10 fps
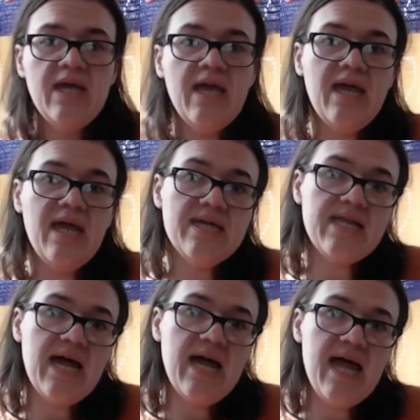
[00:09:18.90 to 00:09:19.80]
And
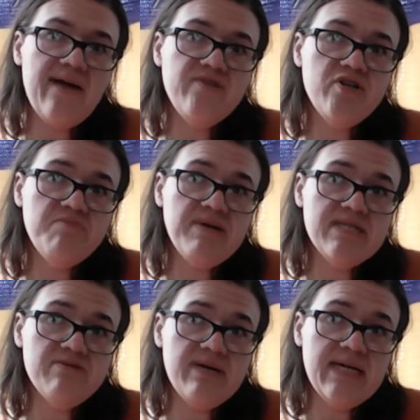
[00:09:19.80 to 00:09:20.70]
after she
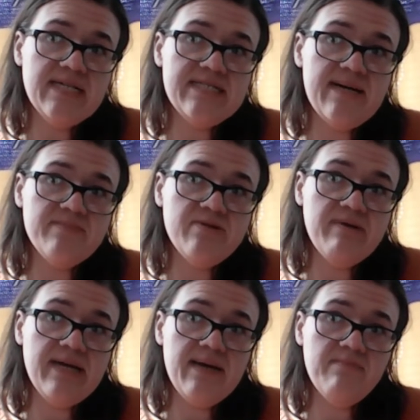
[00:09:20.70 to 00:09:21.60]
passed away, I stopped
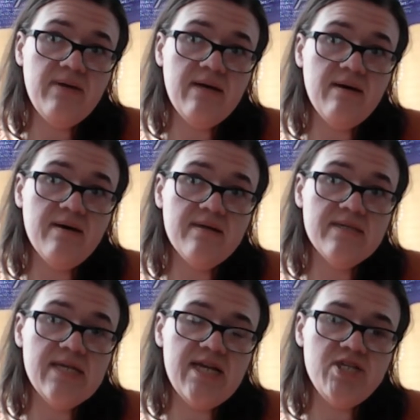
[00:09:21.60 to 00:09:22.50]
doing it
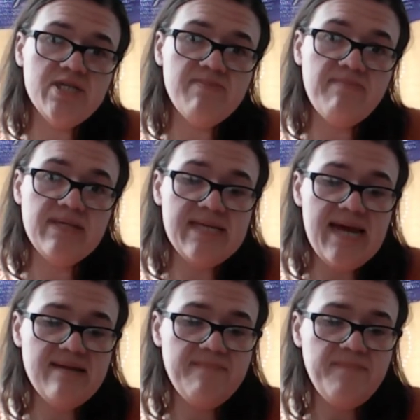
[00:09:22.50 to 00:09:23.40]
because it just made me
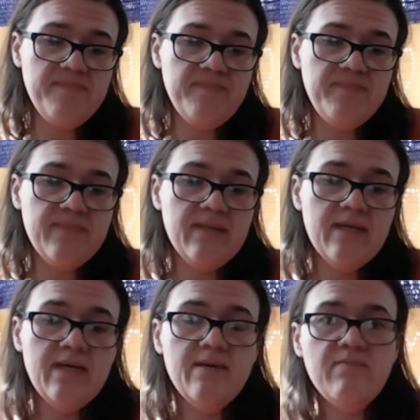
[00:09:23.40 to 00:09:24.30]
sad.
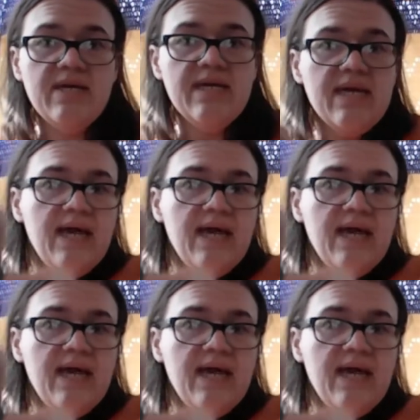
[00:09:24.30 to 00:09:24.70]
But I